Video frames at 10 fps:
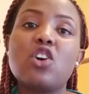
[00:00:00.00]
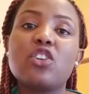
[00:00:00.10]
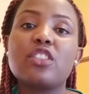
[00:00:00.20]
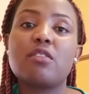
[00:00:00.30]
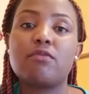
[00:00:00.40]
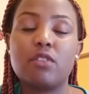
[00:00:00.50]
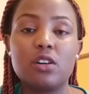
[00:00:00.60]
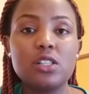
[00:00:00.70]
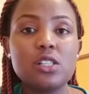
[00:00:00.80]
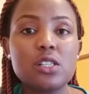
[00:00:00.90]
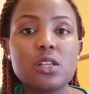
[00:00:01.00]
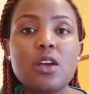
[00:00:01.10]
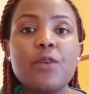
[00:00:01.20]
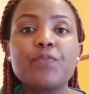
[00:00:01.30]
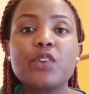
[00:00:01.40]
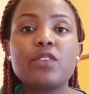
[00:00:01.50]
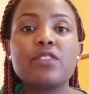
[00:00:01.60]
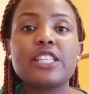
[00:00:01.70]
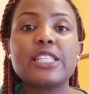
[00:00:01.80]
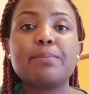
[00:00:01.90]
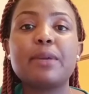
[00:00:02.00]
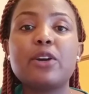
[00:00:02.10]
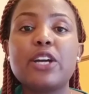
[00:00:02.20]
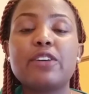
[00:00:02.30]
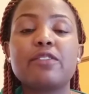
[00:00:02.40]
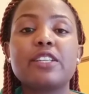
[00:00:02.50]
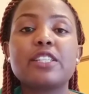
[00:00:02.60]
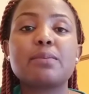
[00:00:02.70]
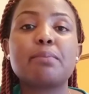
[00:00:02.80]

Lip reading: the folds of his